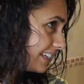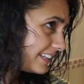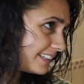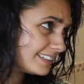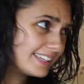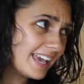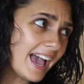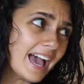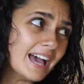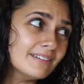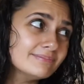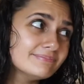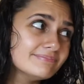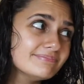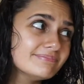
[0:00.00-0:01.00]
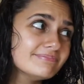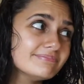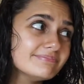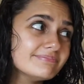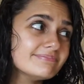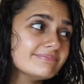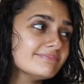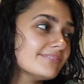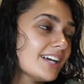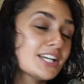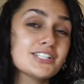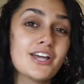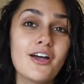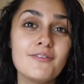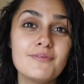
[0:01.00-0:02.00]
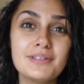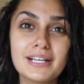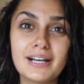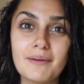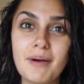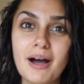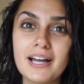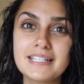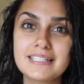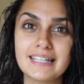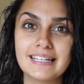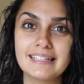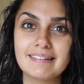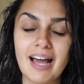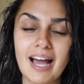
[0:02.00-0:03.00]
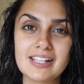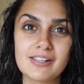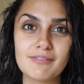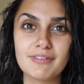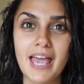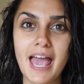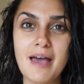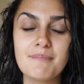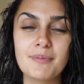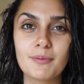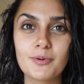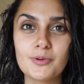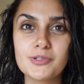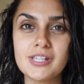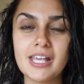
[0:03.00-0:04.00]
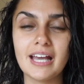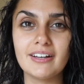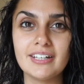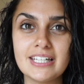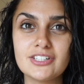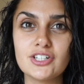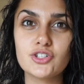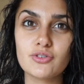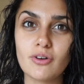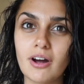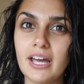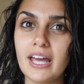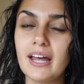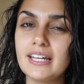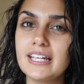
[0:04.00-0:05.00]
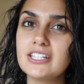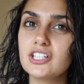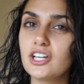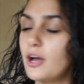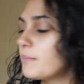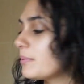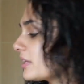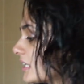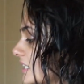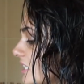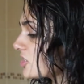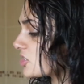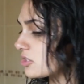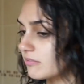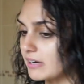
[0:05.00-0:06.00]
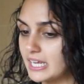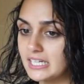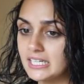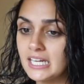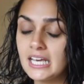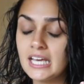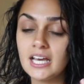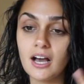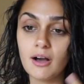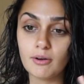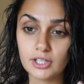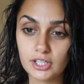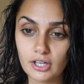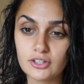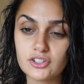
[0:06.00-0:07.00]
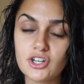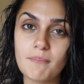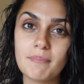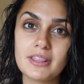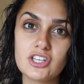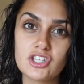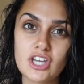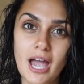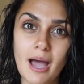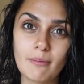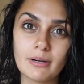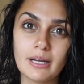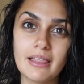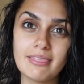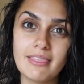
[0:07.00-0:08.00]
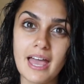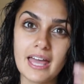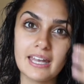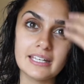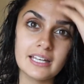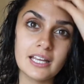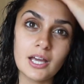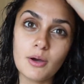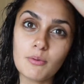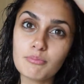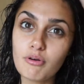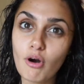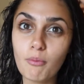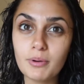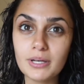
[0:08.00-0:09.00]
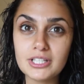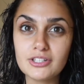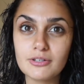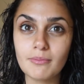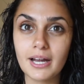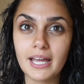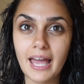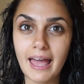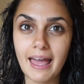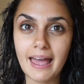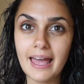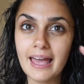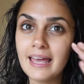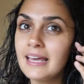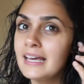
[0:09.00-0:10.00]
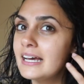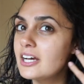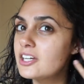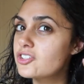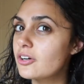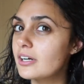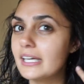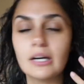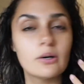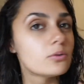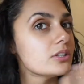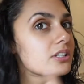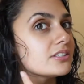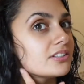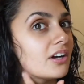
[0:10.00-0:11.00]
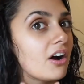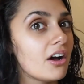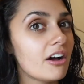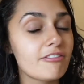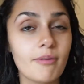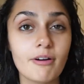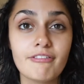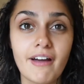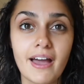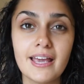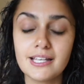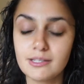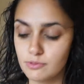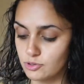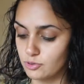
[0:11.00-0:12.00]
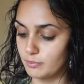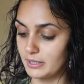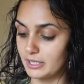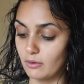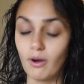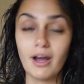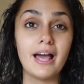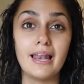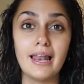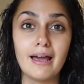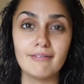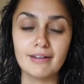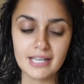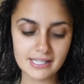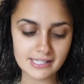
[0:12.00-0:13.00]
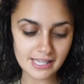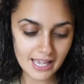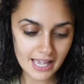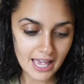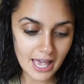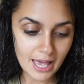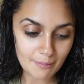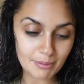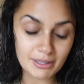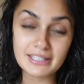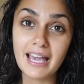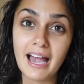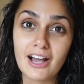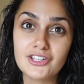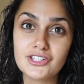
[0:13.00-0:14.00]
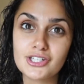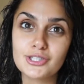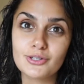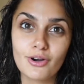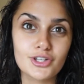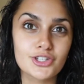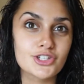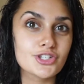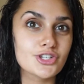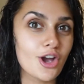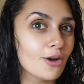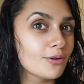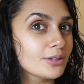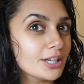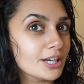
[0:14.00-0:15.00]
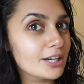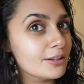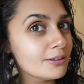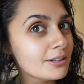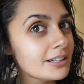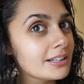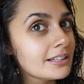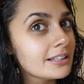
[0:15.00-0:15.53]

yeah, I don't think I mind it as of yet, but we'll see. I need to dry it. I need to go and put the conditioner in. I'm gonna go and jump in the shower and then properly do my hair and try and get all this dye off my face, which will be quite hilarious. But yeah, I just thought I'd show you.